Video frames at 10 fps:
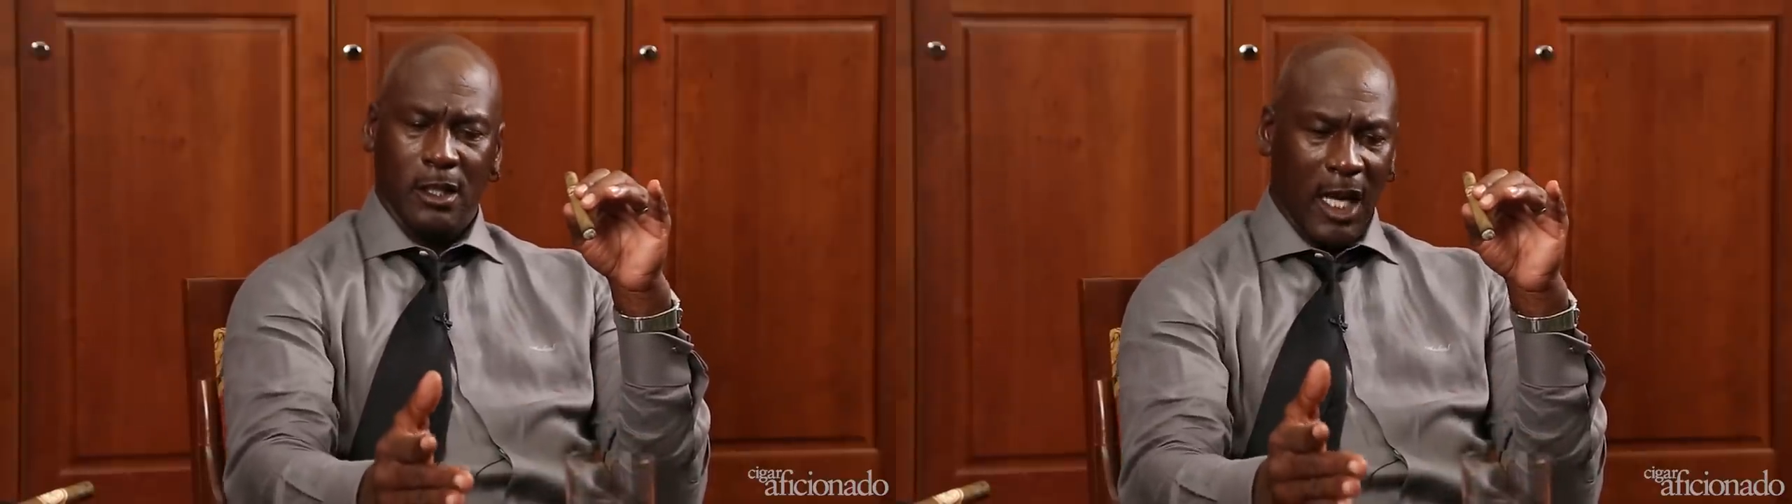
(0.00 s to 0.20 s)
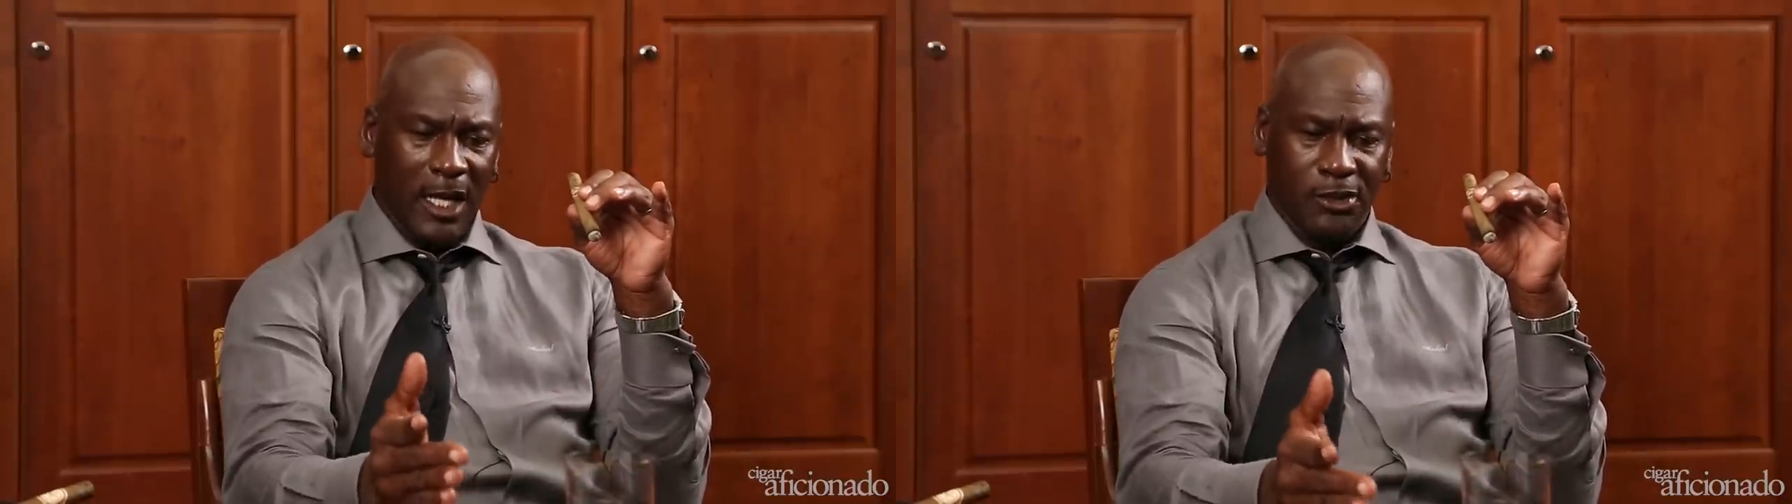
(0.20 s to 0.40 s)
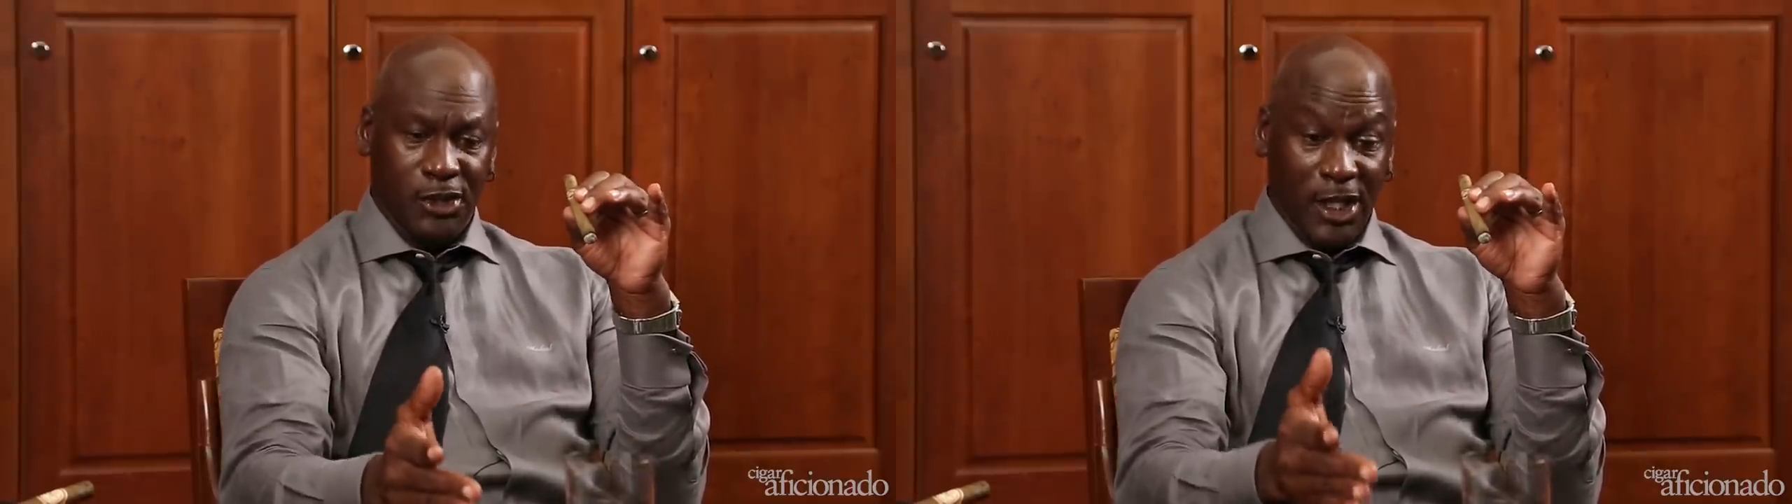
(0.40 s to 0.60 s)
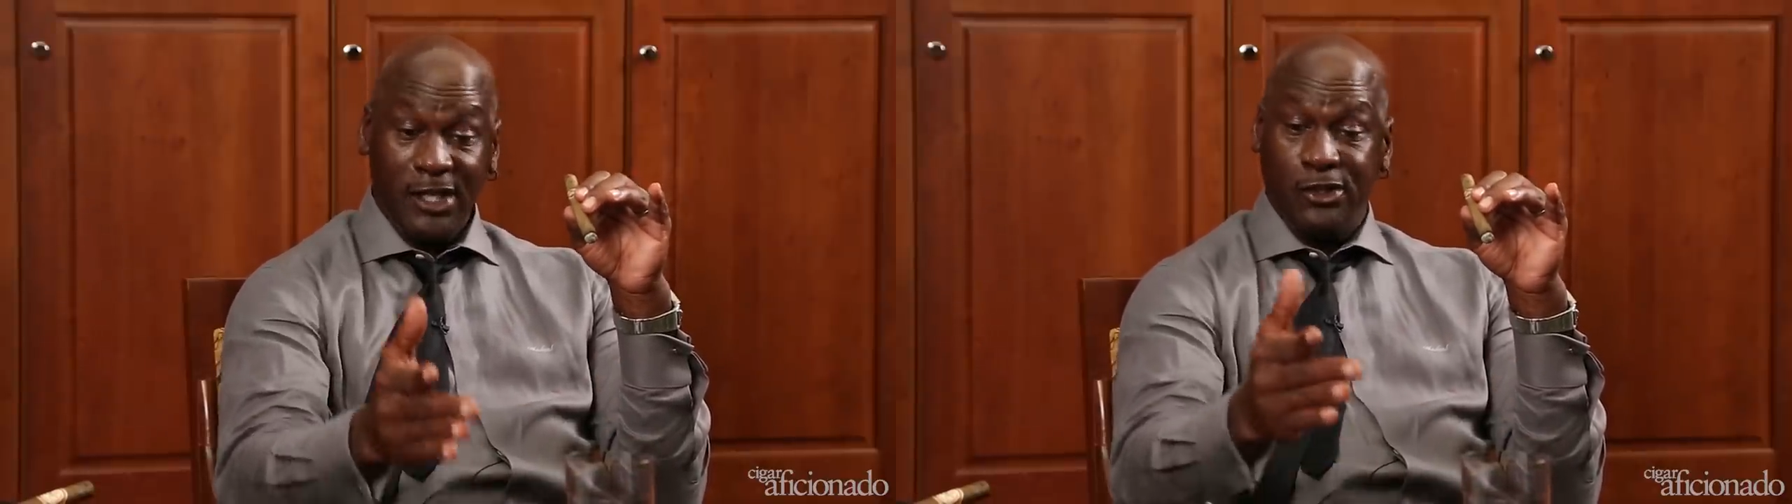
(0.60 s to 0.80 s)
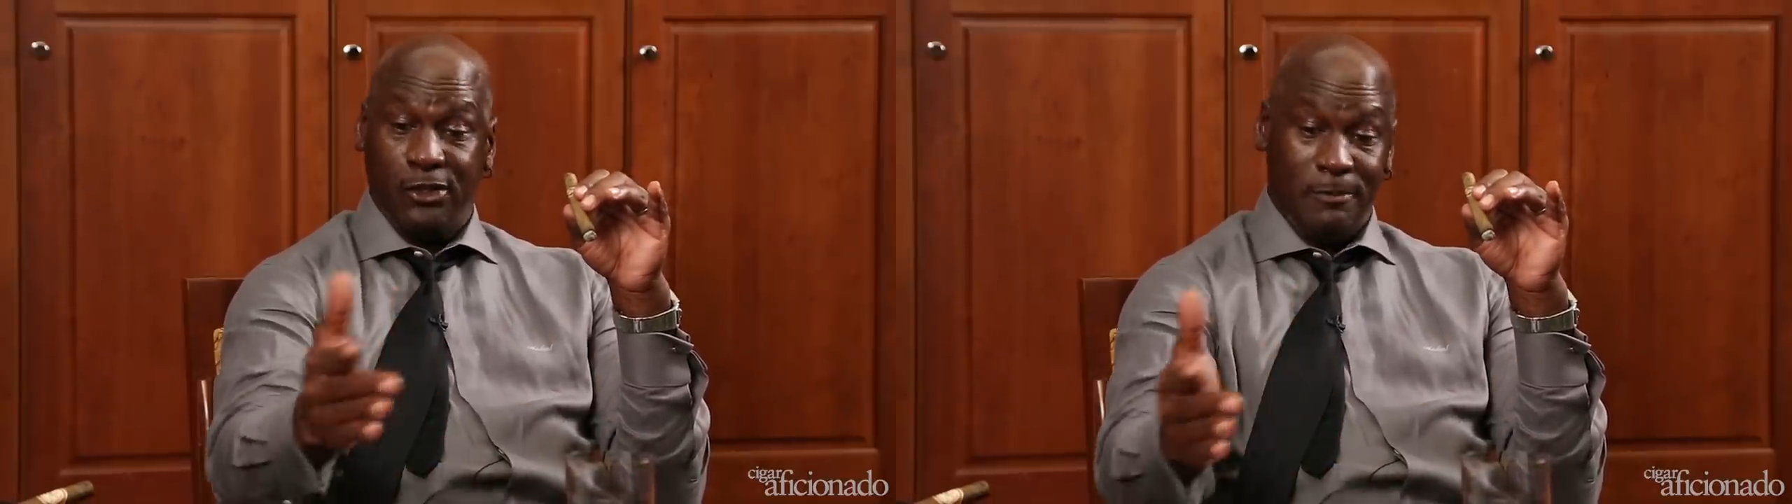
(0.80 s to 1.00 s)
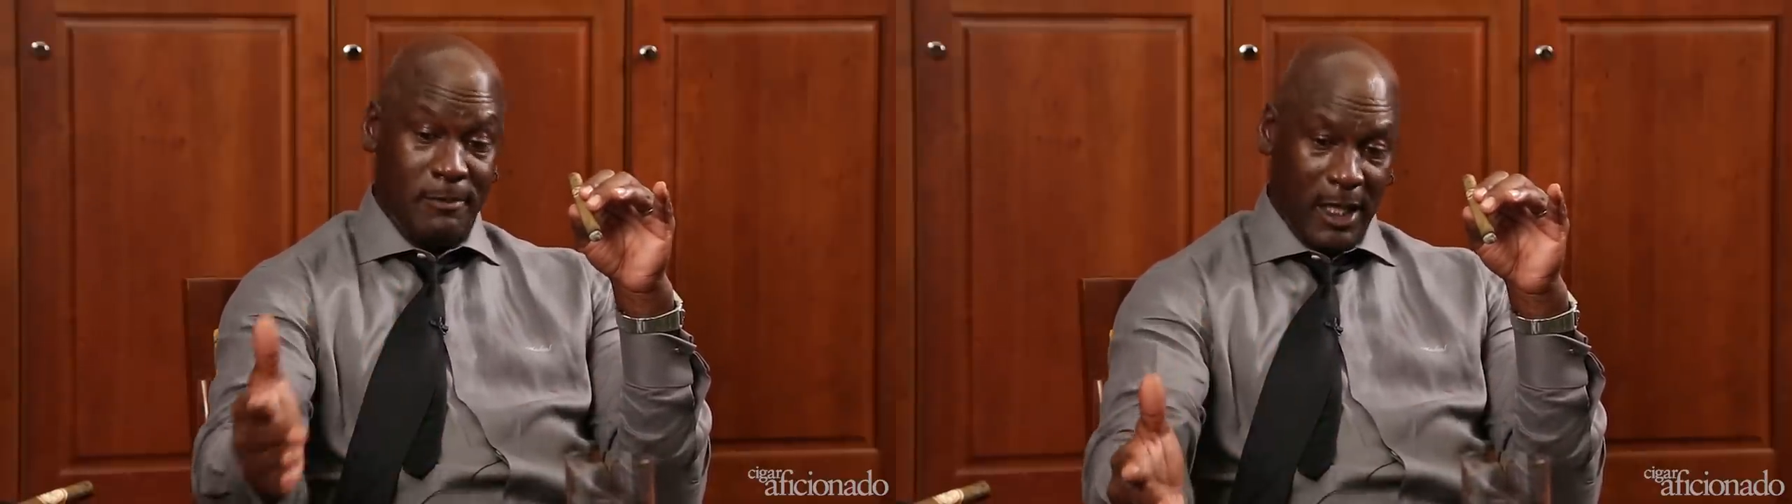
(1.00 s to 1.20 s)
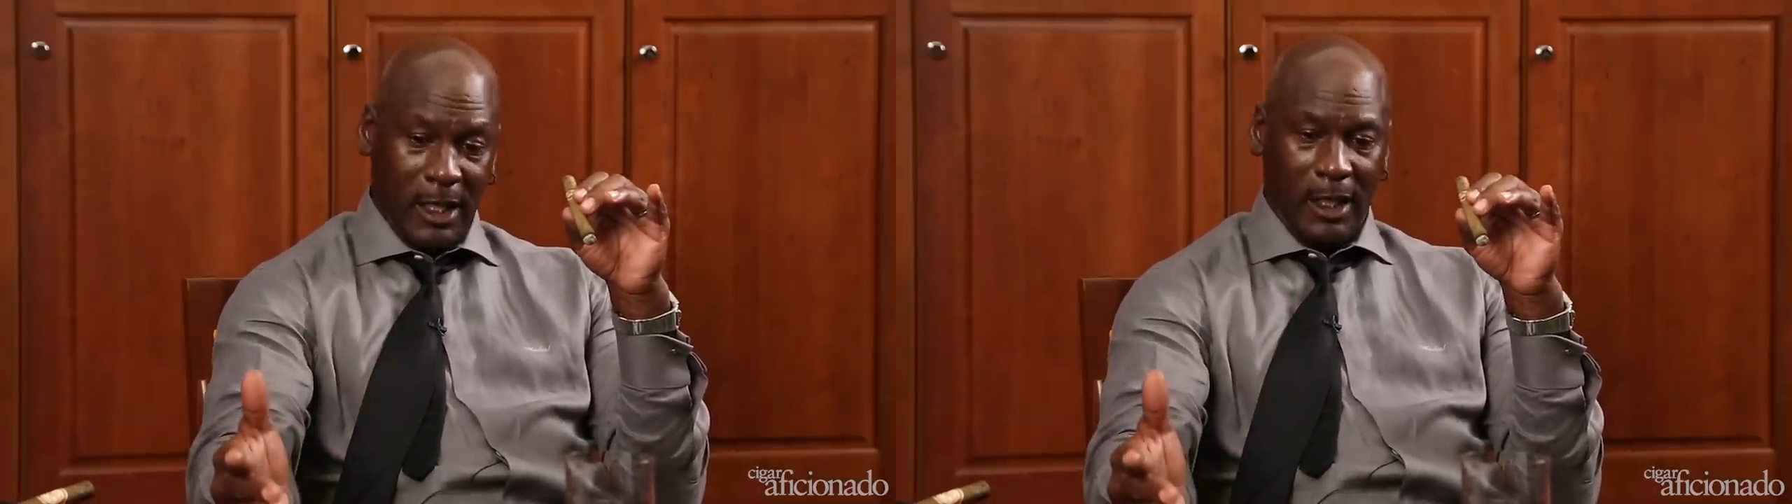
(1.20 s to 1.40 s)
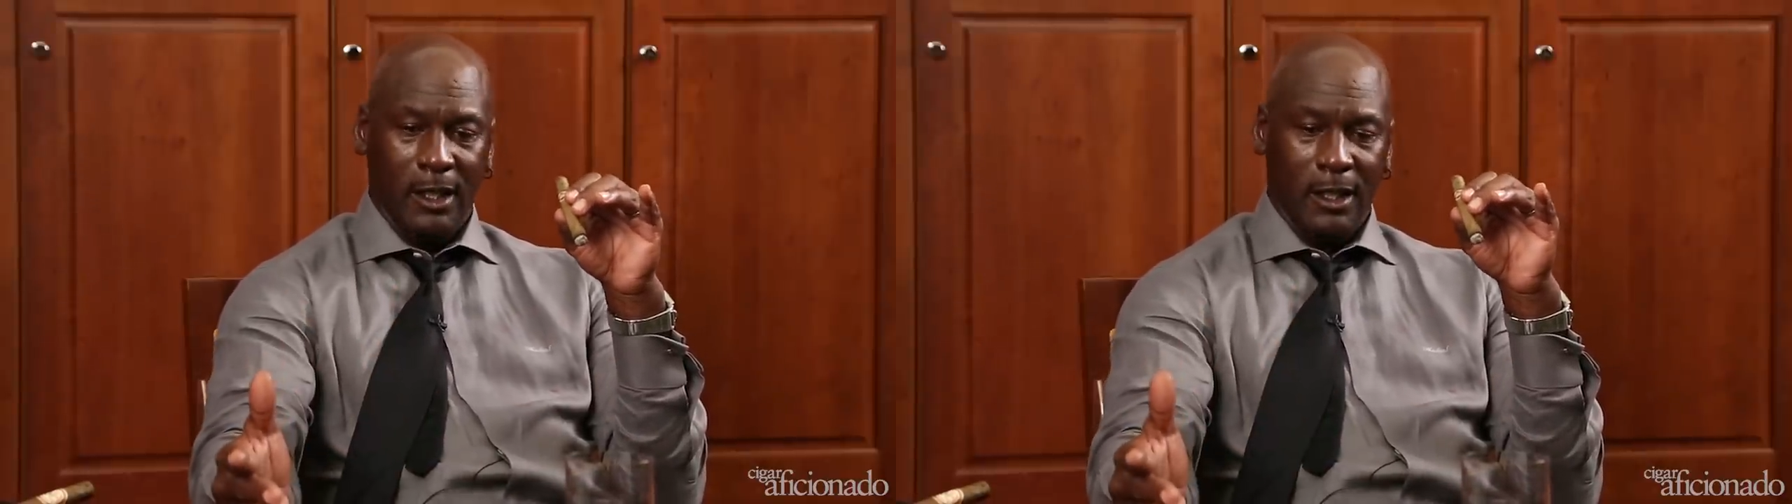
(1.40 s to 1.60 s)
not just to me,